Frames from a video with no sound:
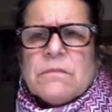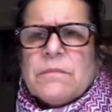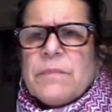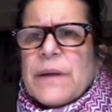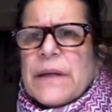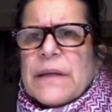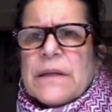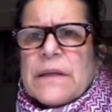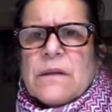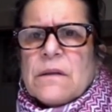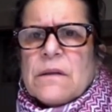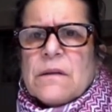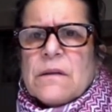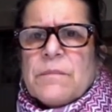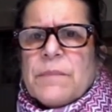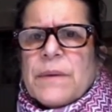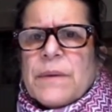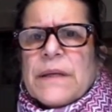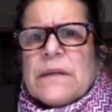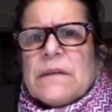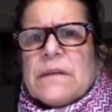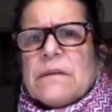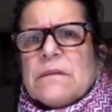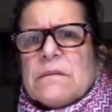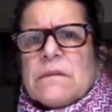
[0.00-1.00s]
But
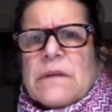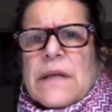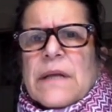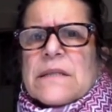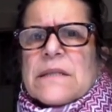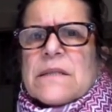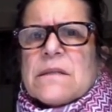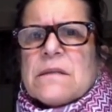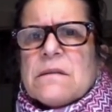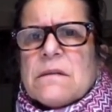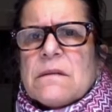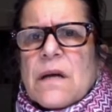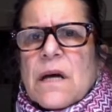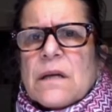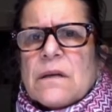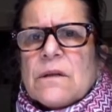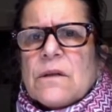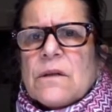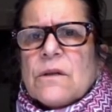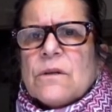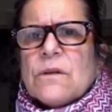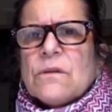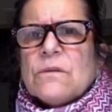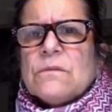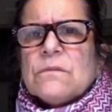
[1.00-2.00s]
that's not
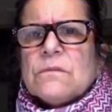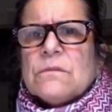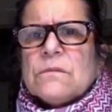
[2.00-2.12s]
new.